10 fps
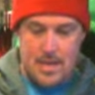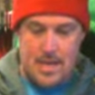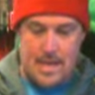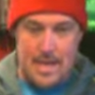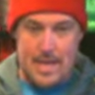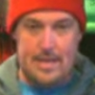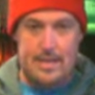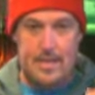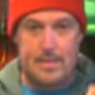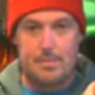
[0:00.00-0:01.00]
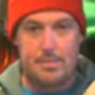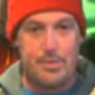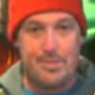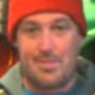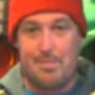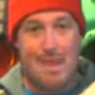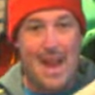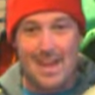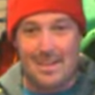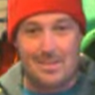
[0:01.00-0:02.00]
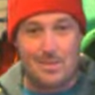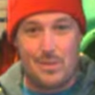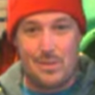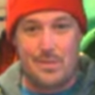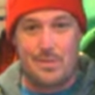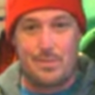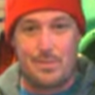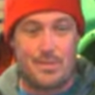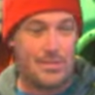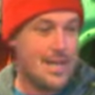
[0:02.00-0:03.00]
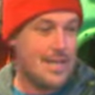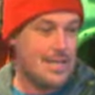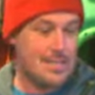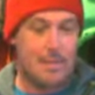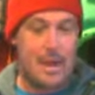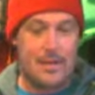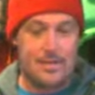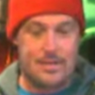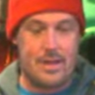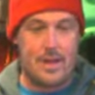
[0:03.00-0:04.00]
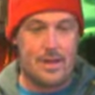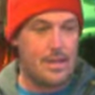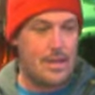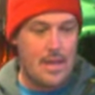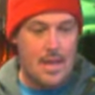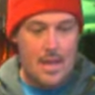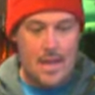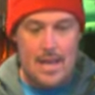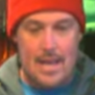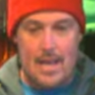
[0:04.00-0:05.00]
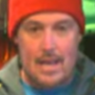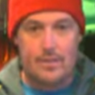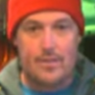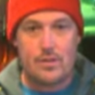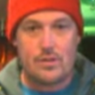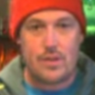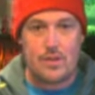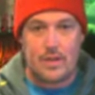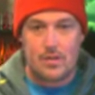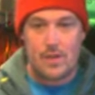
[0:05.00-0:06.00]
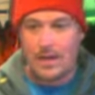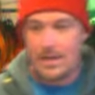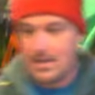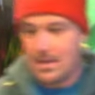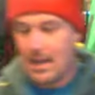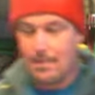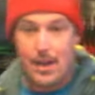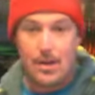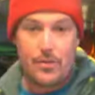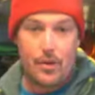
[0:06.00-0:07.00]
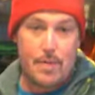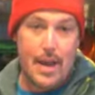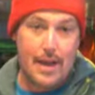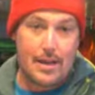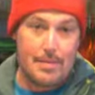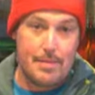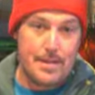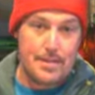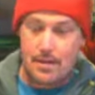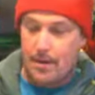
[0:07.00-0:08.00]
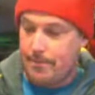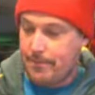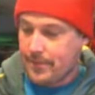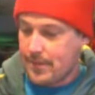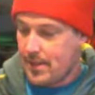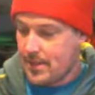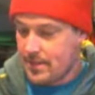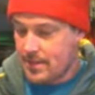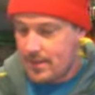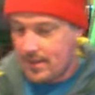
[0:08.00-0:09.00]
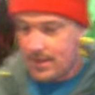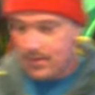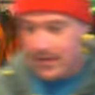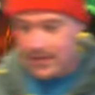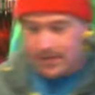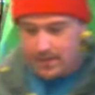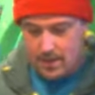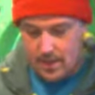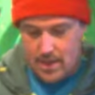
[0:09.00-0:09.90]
And it's just a bag. It's a really simple, not inspired design. And a few years ago, I tried designing my own throw bag, and I made some. This is it right here.